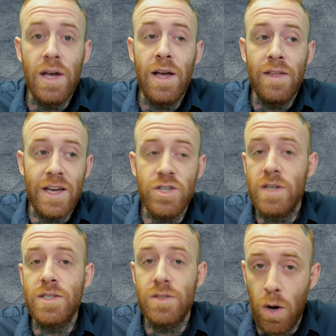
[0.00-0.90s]
They
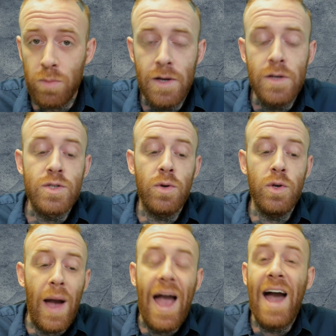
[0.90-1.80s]
just don't. So
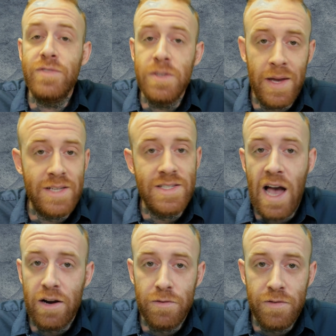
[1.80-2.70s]
you have to make
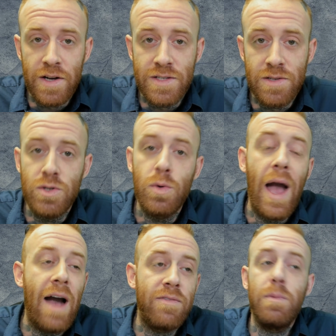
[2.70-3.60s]
sacrifices. You
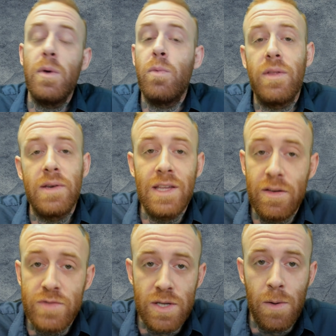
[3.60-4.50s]
have to be willing to
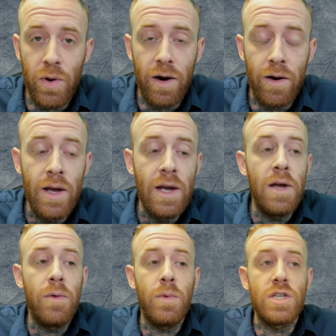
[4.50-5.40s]
give somewhere,
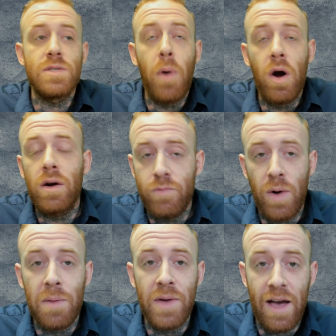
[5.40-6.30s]
which is part of
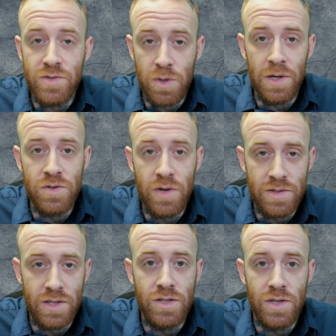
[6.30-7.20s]
why we have so many
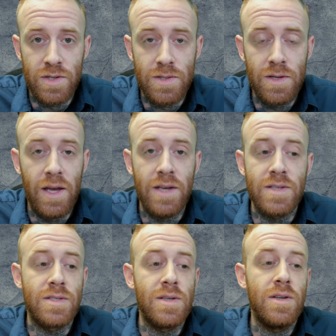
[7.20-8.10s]
translations,
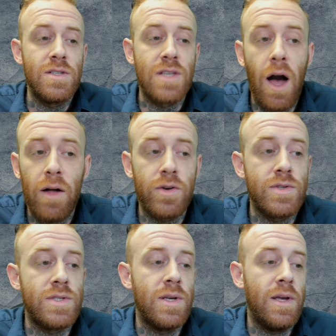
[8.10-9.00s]
is
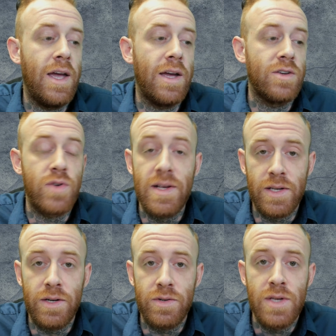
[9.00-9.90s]
scholars and
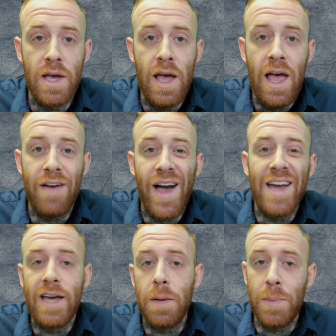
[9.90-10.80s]
translators have had
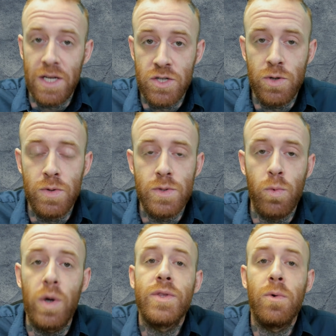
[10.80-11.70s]
to kind of pick and choose
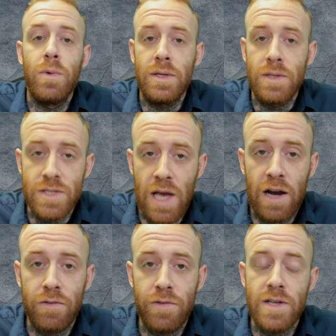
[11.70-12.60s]
what they're willing to
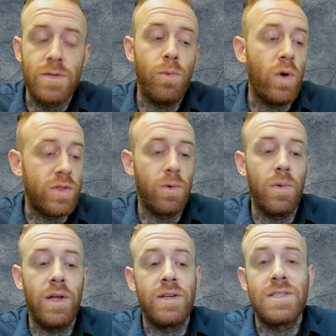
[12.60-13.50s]
sacrifice, what they're
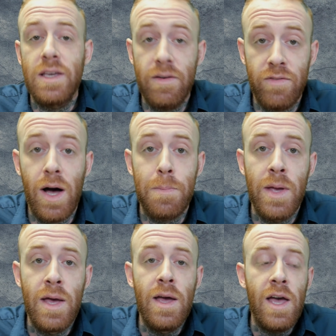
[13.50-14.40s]
willing to give up,
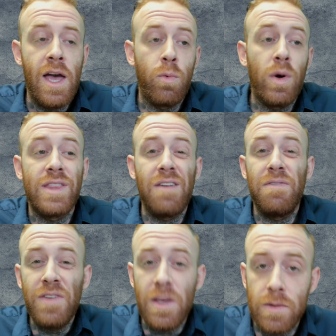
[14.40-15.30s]
and what they
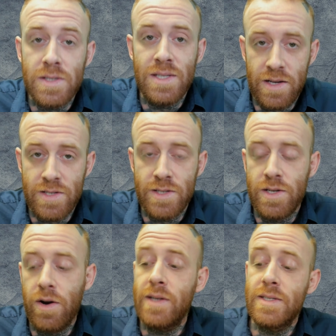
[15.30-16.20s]
feel is
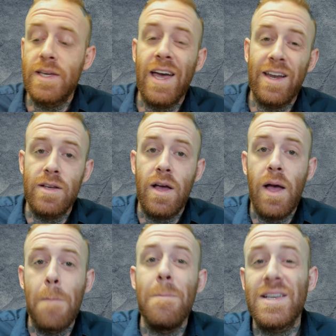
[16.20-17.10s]
necessary to get
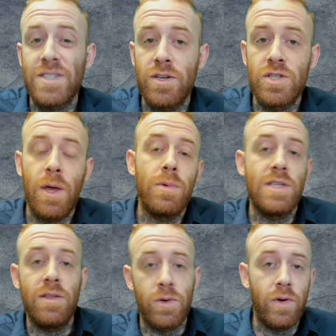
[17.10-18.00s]
a message that was
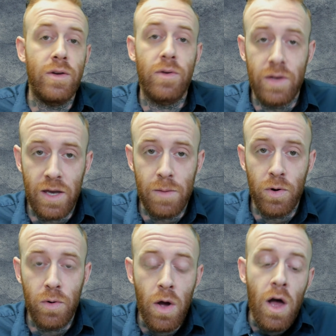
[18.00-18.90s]
in the Greek or the
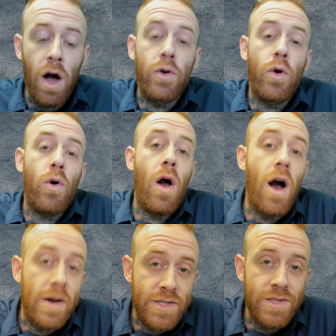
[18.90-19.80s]
Hebrew
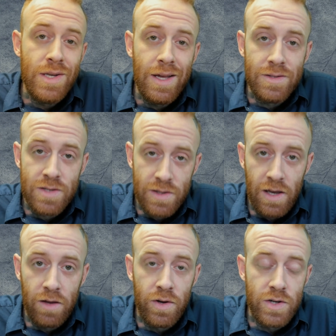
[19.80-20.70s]
across into the English.